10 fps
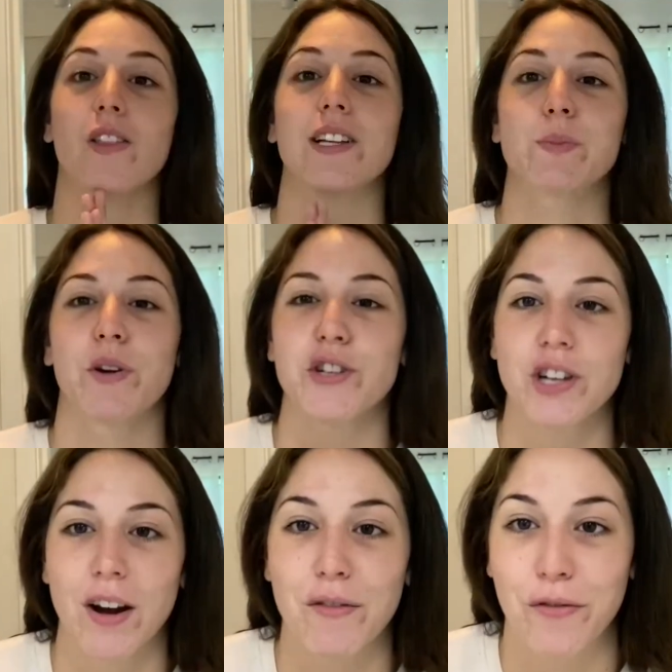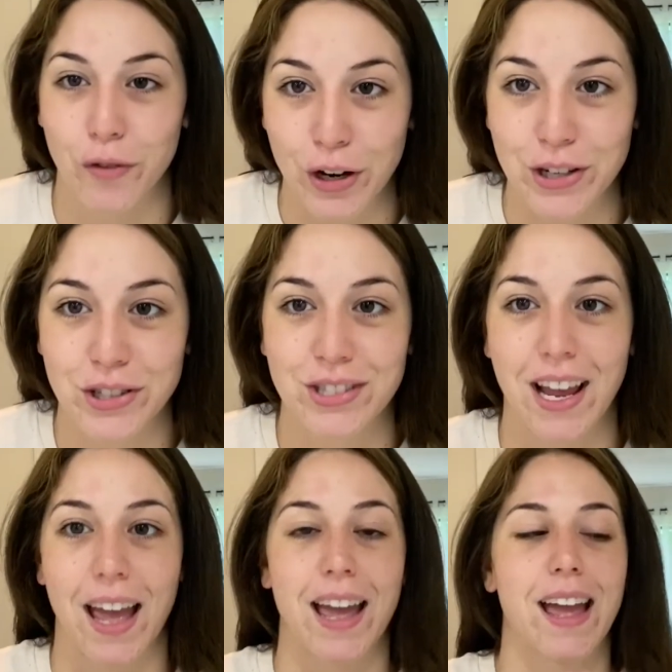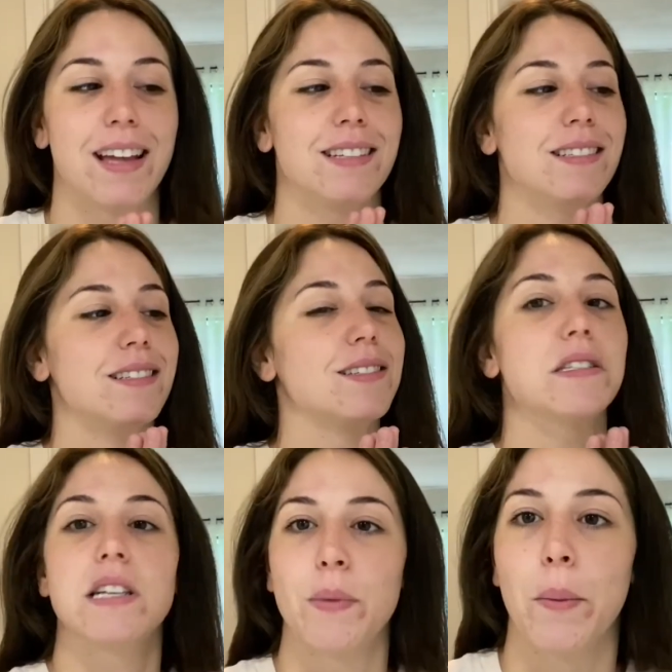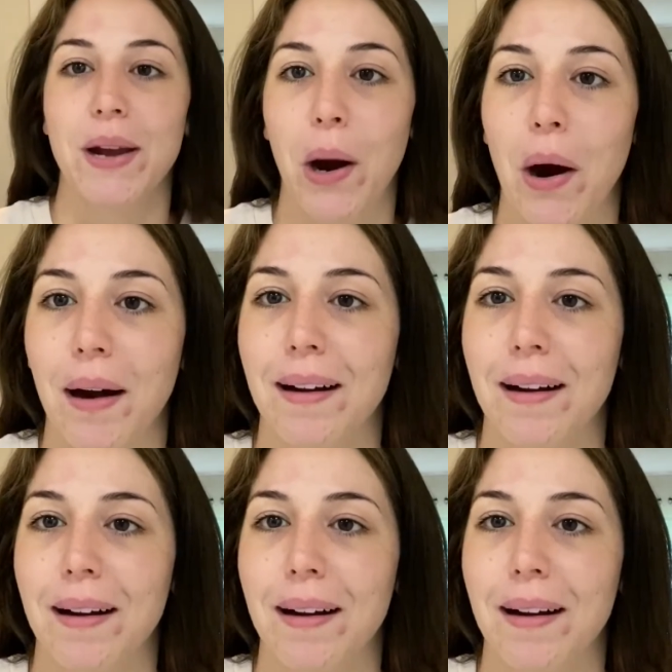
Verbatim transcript: Let's brush it out first and see where we are.